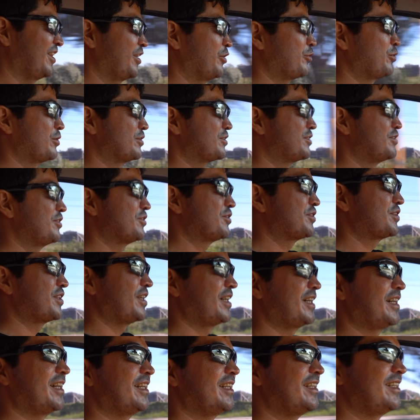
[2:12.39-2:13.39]
There was no
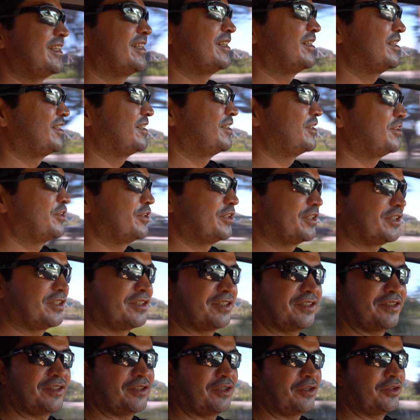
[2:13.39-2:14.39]
sign on
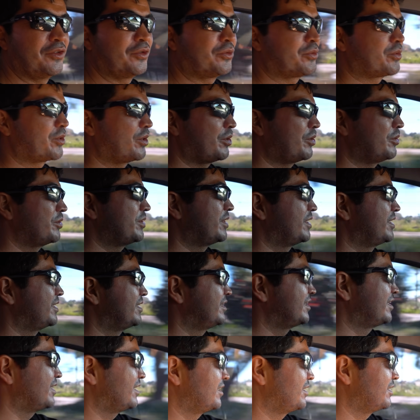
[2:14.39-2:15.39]
the road,
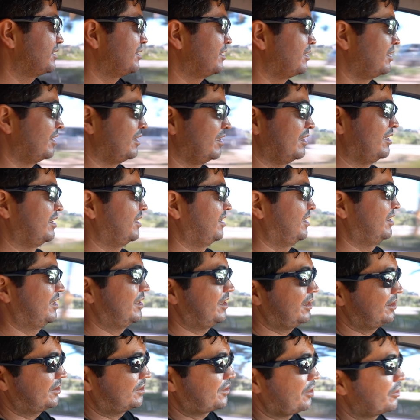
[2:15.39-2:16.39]
and
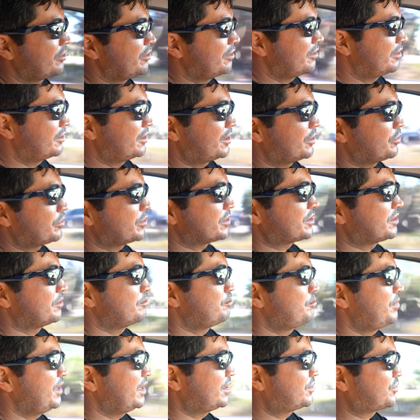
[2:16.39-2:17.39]
then suddenly there was a
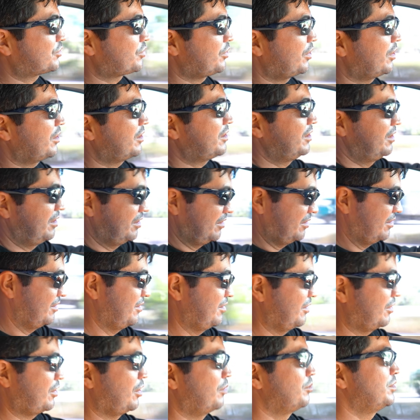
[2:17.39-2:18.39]
big truck
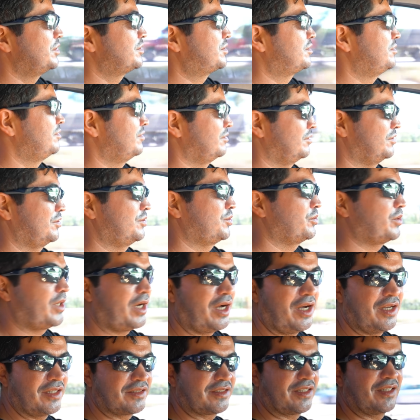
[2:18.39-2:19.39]
coming to
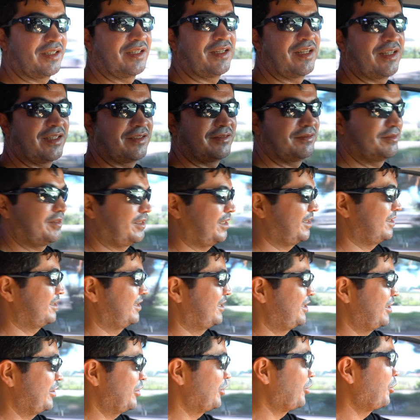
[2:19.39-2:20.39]
us, and I
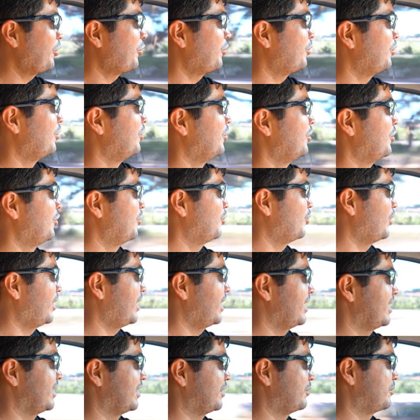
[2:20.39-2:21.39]
didn't know
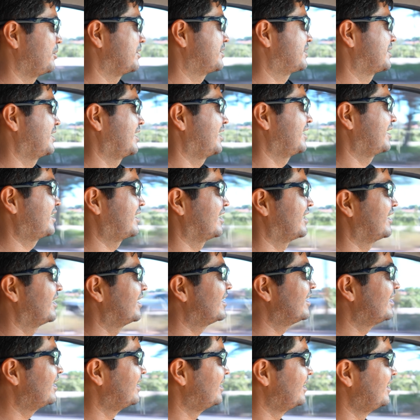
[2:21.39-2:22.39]
why, and I was like,
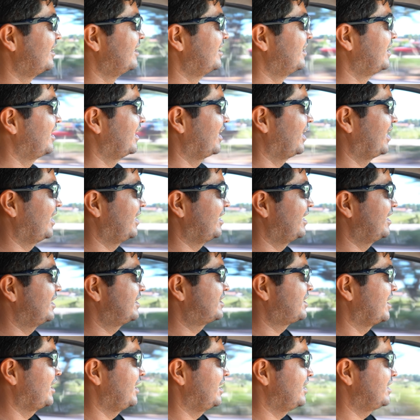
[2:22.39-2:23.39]

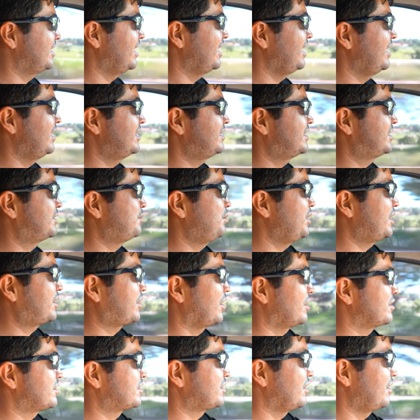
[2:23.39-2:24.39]
and it's
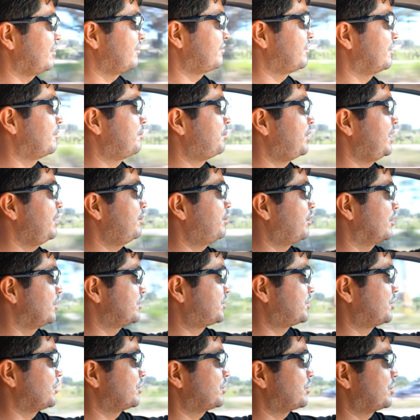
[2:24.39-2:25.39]
because of the people
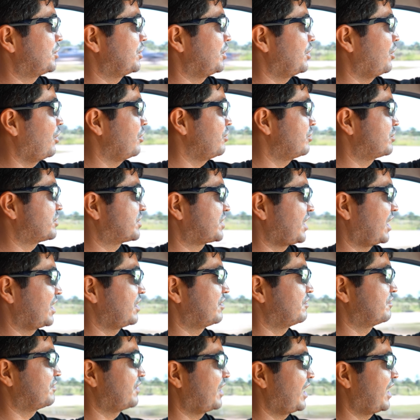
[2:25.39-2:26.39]
took the other side of the